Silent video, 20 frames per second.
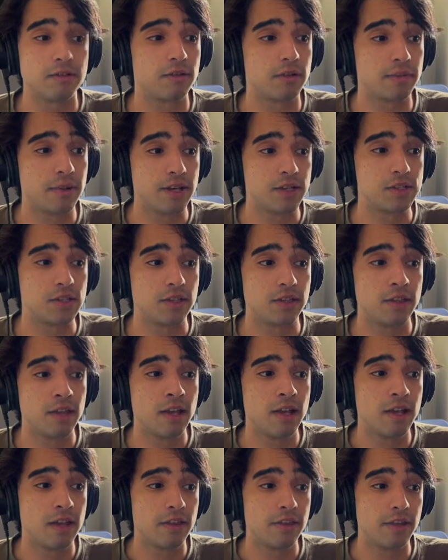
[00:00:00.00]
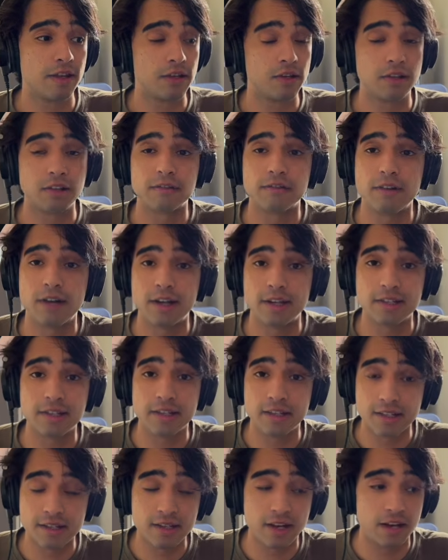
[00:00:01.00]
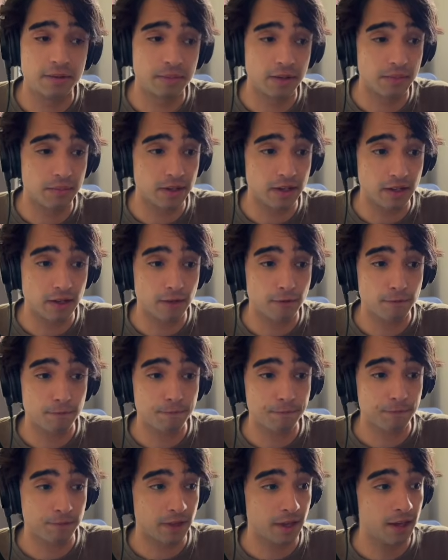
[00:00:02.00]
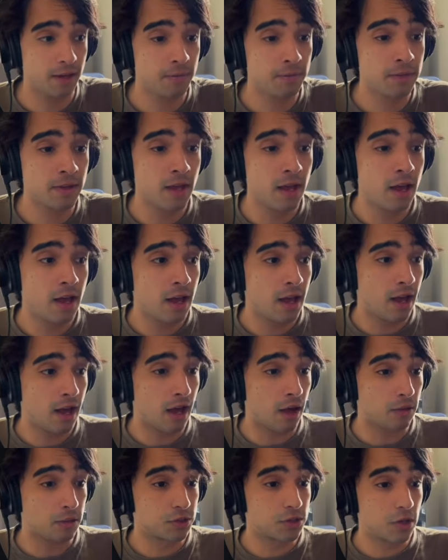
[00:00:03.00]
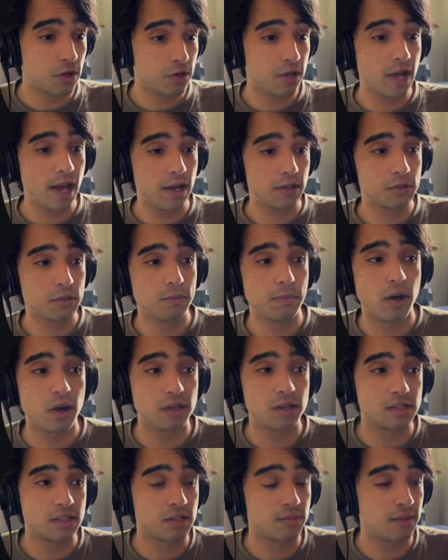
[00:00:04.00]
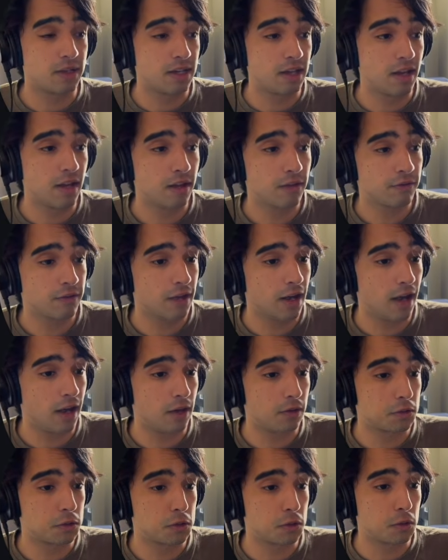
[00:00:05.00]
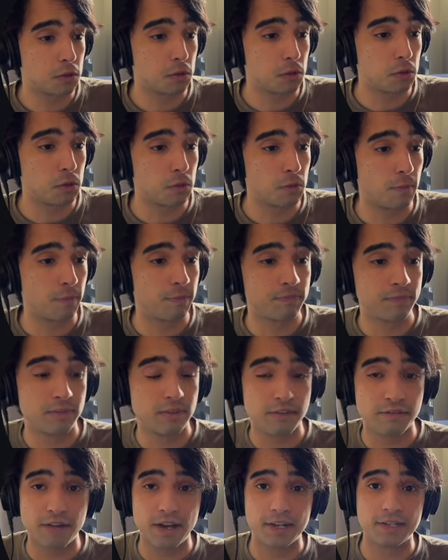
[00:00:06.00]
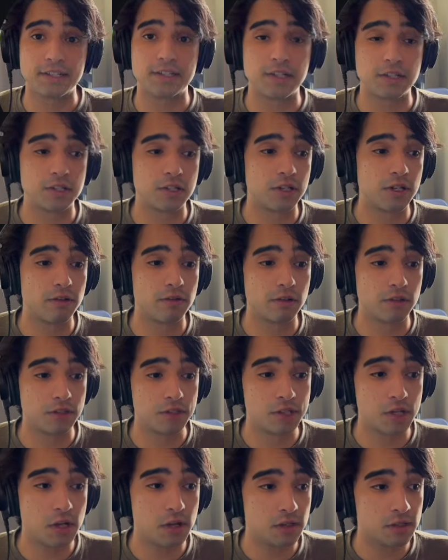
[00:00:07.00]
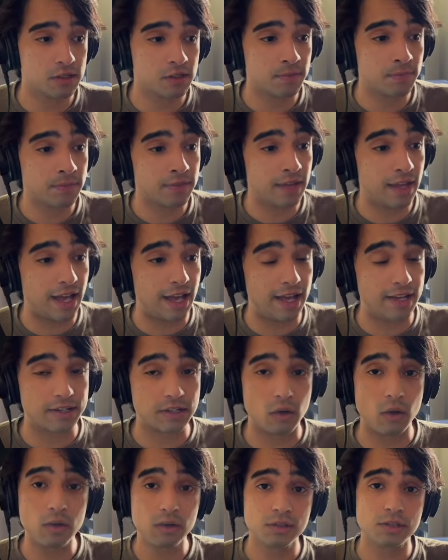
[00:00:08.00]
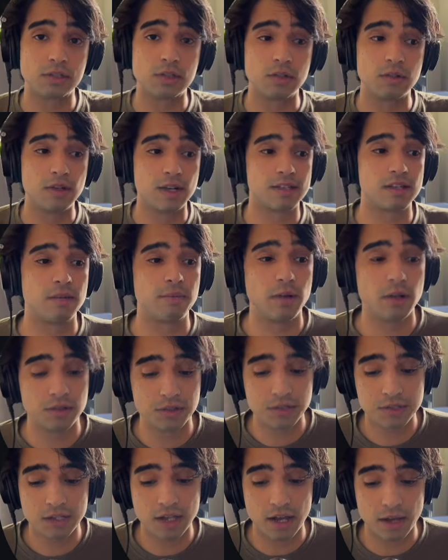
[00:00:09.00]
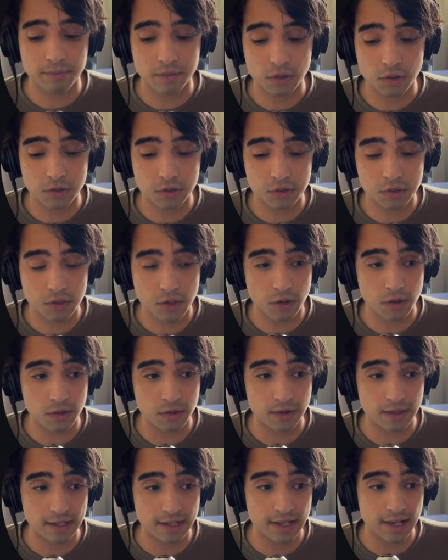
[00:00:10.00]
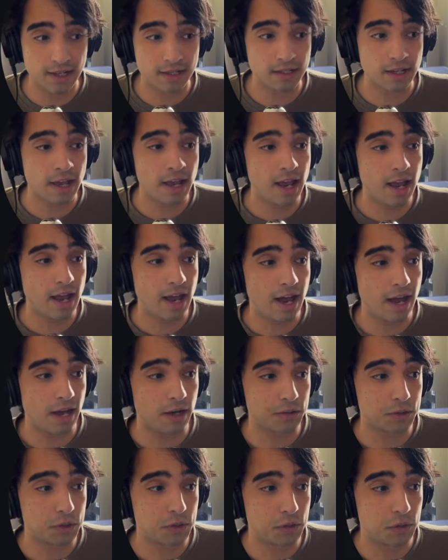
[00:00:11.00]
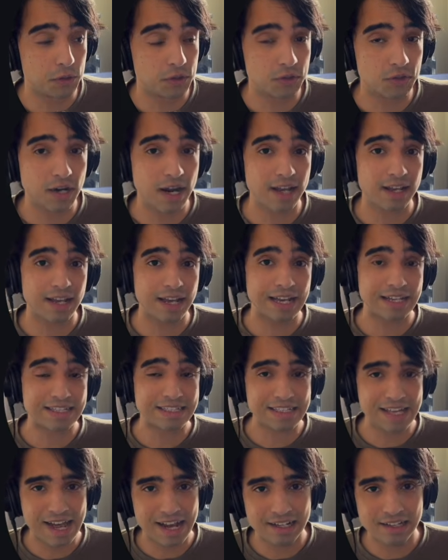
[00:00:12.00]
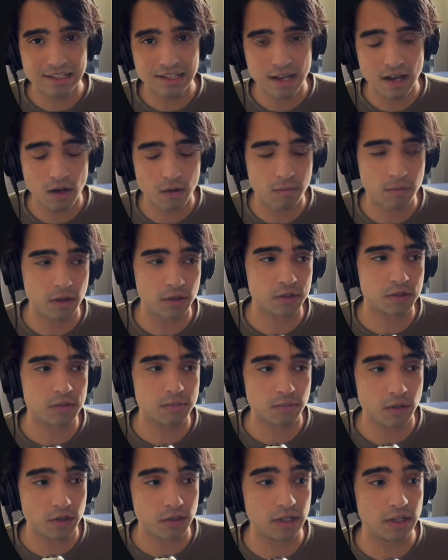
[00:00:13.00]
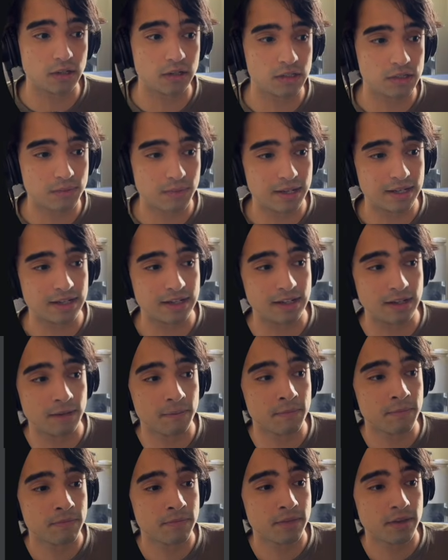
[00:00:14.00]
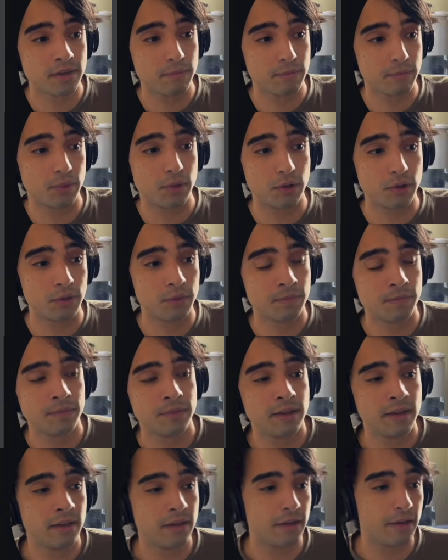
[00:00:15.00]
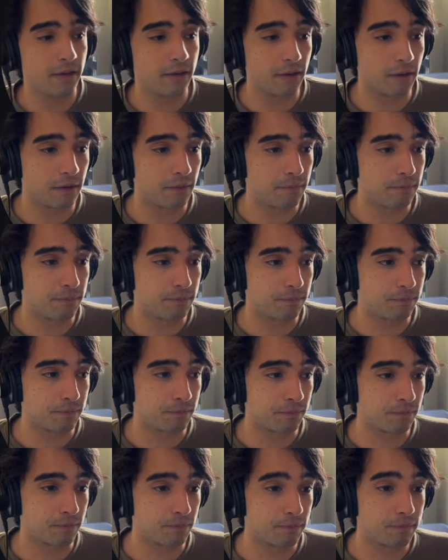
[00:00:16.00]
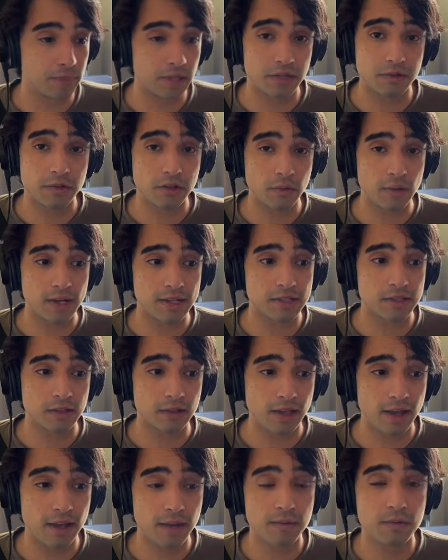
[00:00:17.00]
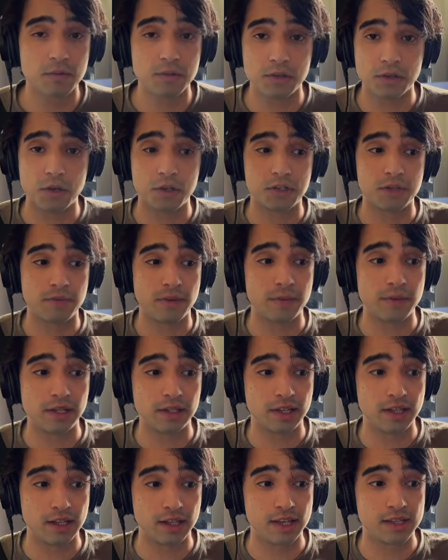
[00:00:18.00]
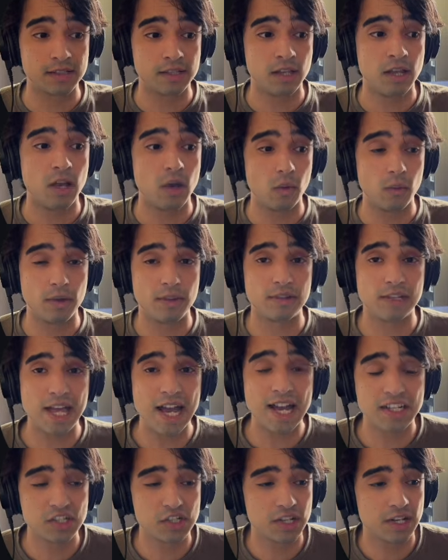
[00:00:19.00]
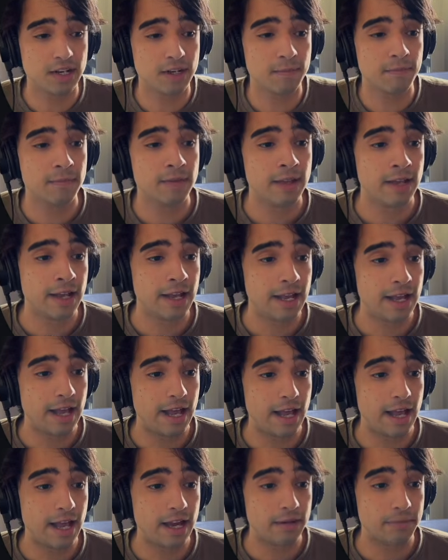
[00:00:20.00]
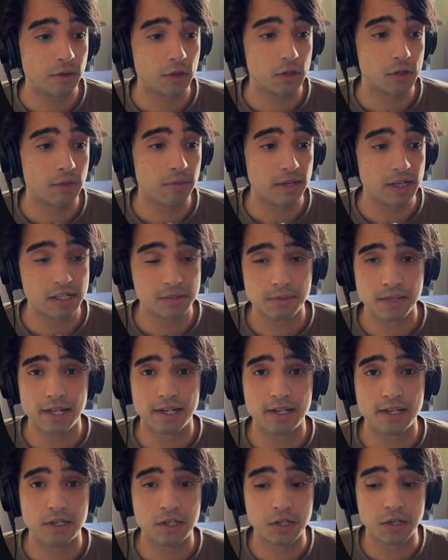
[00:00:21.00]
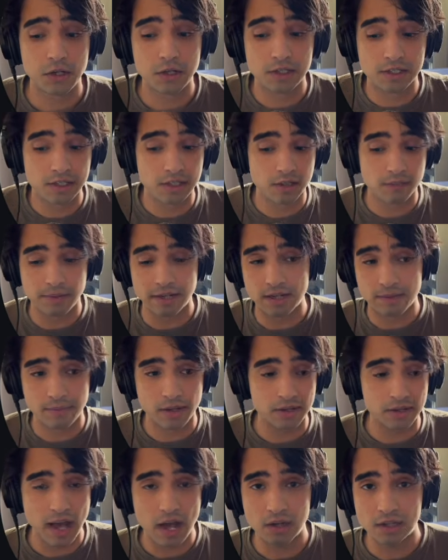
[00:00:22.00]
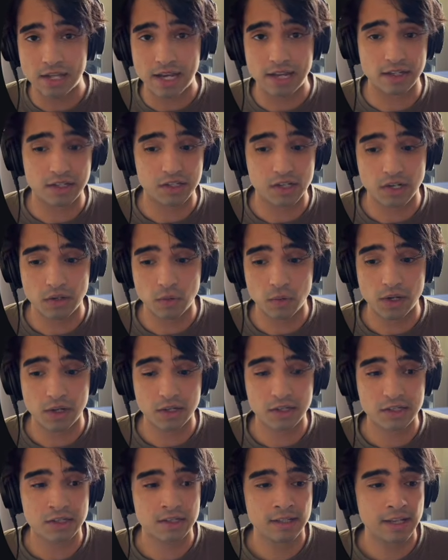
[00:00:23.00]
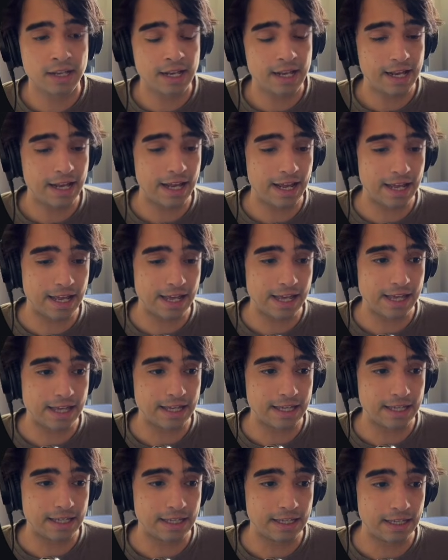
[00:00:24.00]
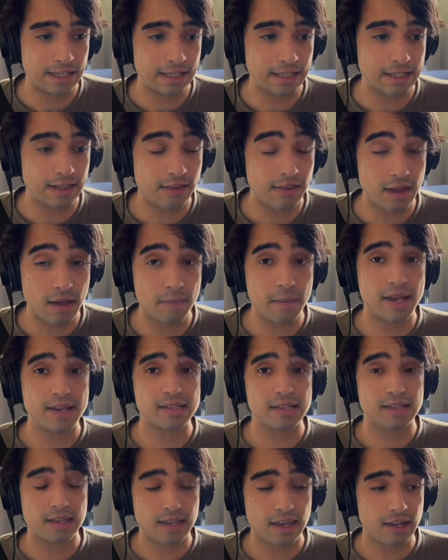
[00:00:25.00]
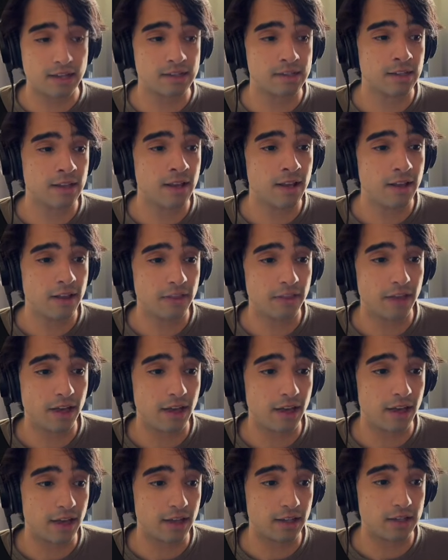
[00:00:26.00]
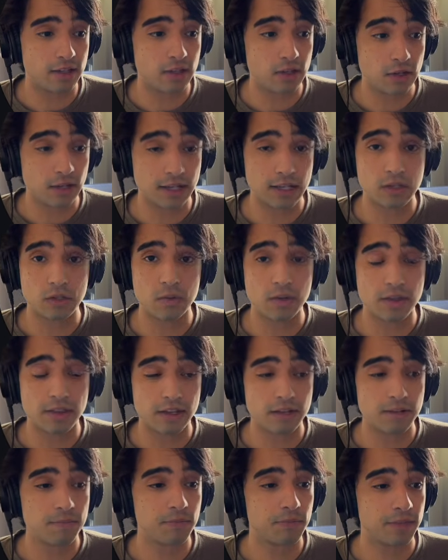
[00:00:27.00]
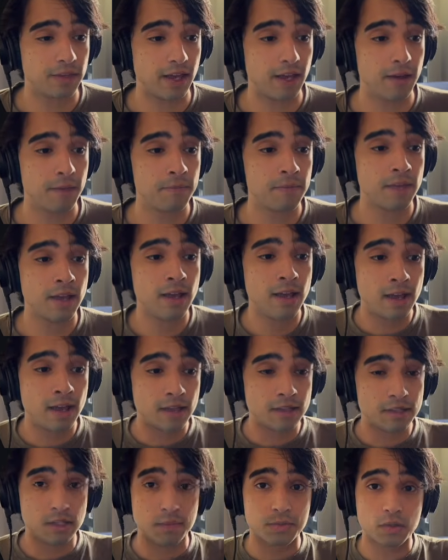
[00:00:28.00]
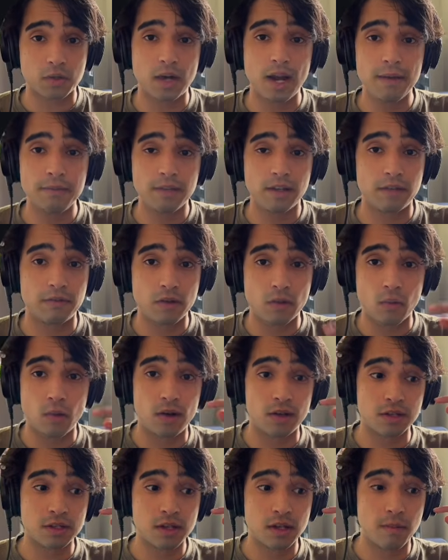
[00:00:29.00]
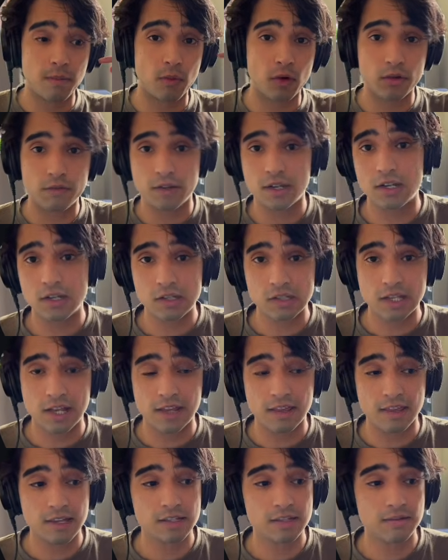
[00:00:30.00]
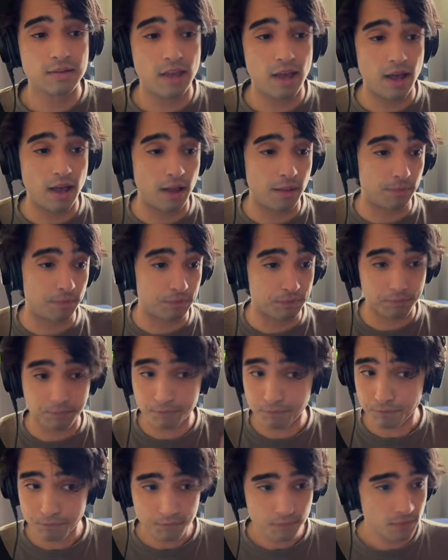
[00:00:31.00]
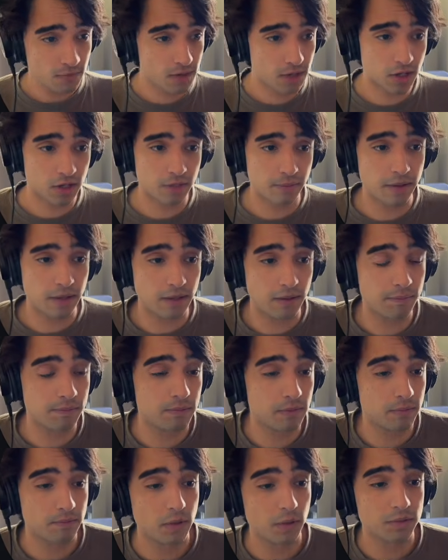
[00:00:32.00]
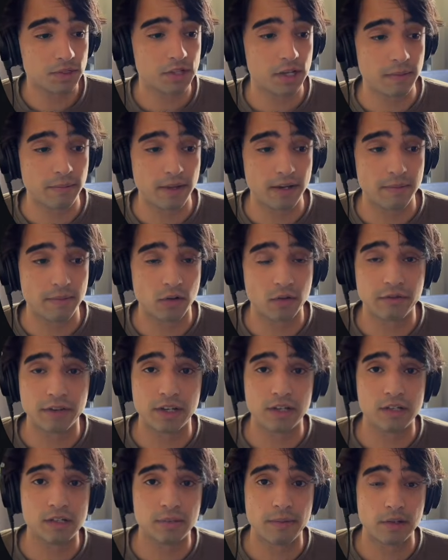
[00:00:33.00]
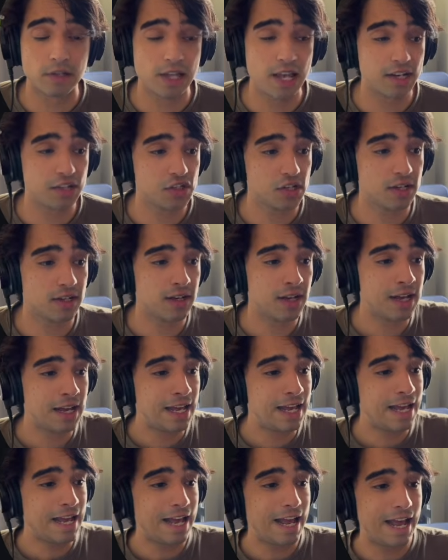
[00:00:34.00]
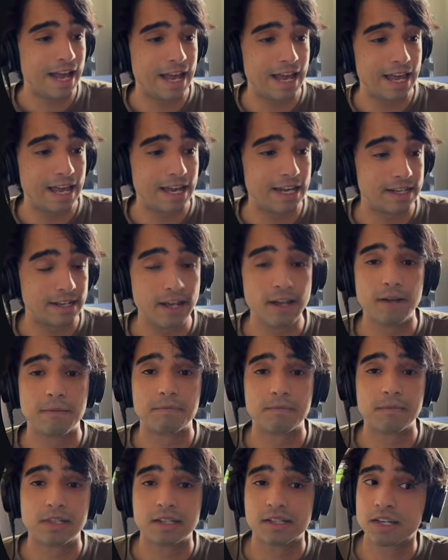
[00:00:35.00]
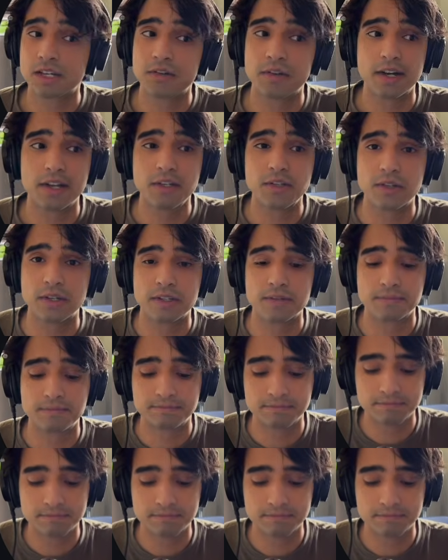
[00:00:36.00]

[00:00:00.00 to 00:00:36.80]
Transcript: information that you can find inside my PDF. Okay, I will show you how to parse this PDF, how to divide it into different chunks, and also as a bonus I'm going to show you in the end how to track exactly how much money you're spending per request. Okay, we're going to be building this with Langchain, and I'm going to be explaining to you a little bit about how Langchain works and the amazing things that you can do with it. Okay, subscribe if you want more videos like this. I'm gonna be publishing many more videos about Langchain, and yeah, let's get right into it.